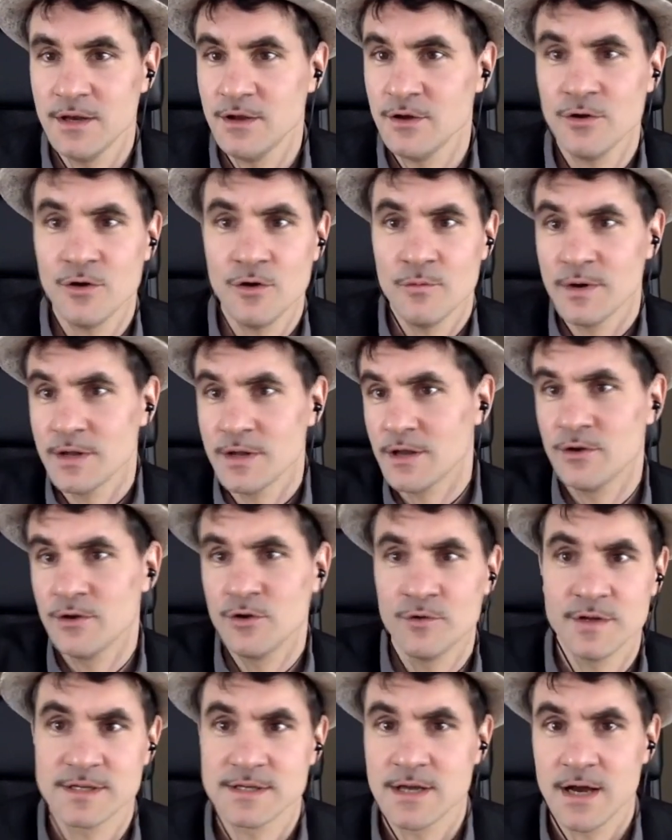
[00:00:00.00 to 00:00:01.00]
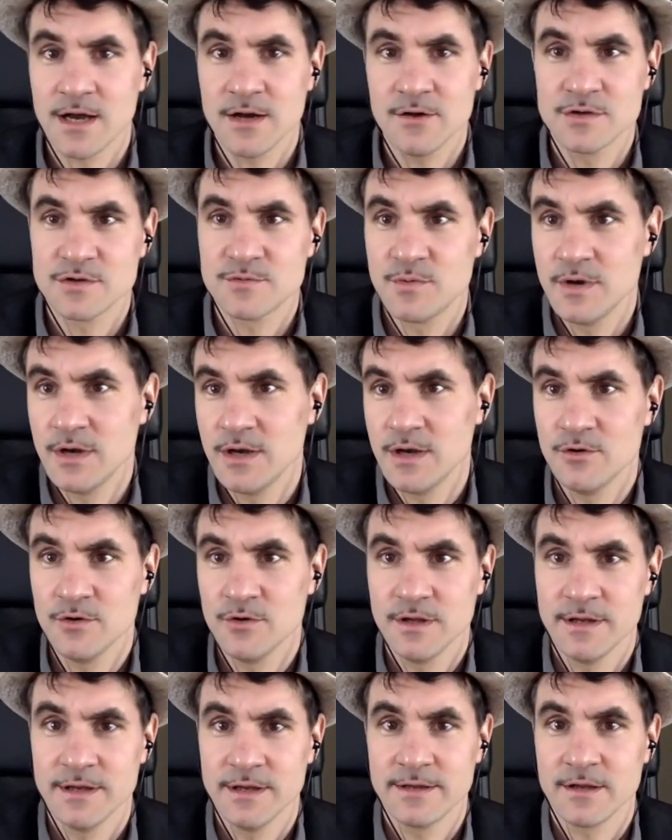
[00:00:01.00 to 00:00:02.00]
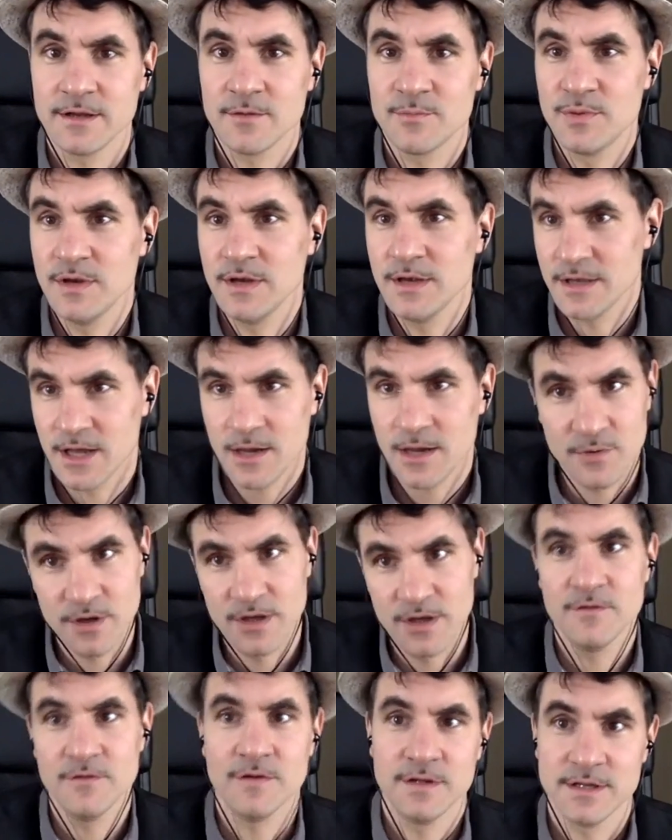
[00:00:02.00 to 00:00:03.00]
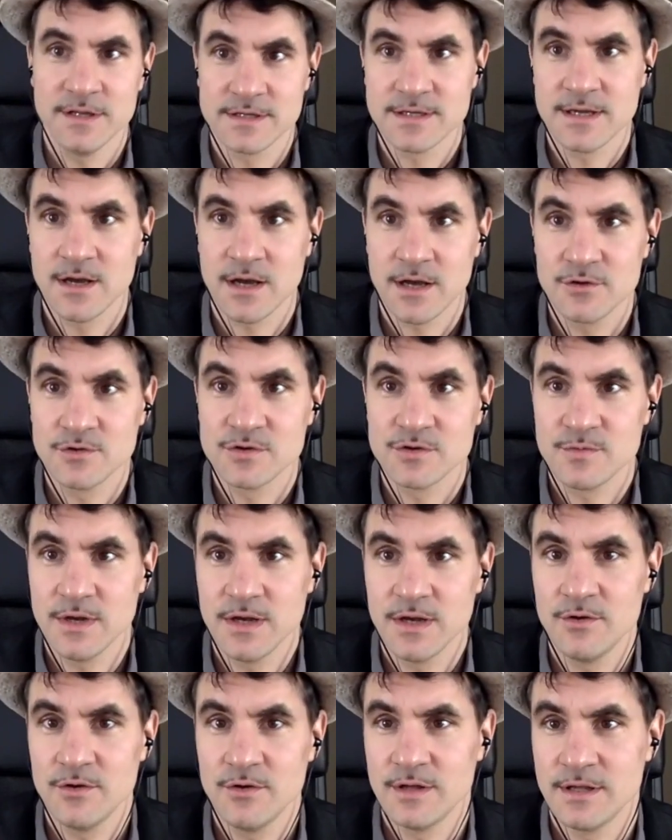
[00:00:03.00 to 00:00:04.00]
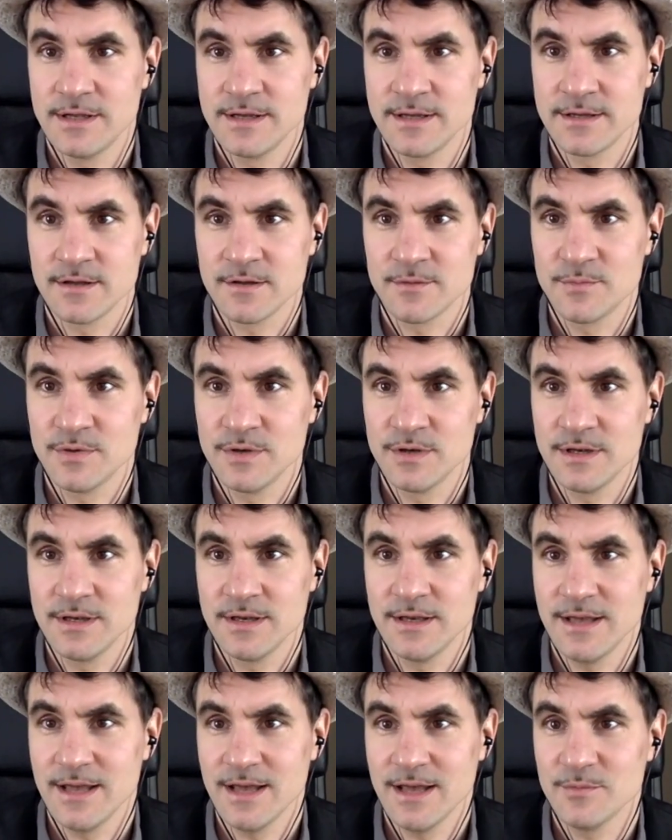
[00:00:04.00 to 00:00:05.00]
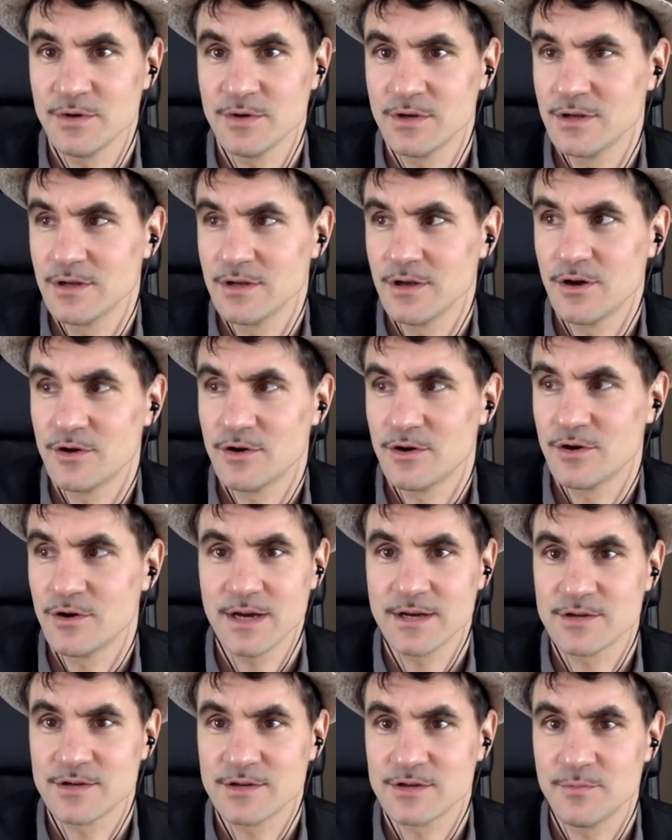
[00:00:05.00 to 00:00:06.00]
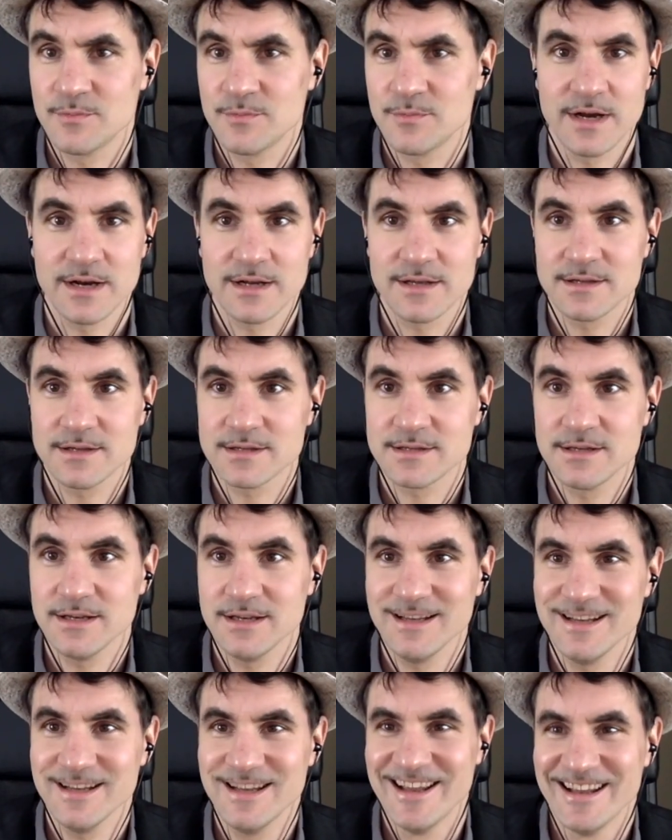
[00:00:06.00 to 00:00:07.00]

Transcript: No, but I know this guy who's really good in NLP and I believe in this guy who's really good in NLP. Yeah, but are you actually practicing it?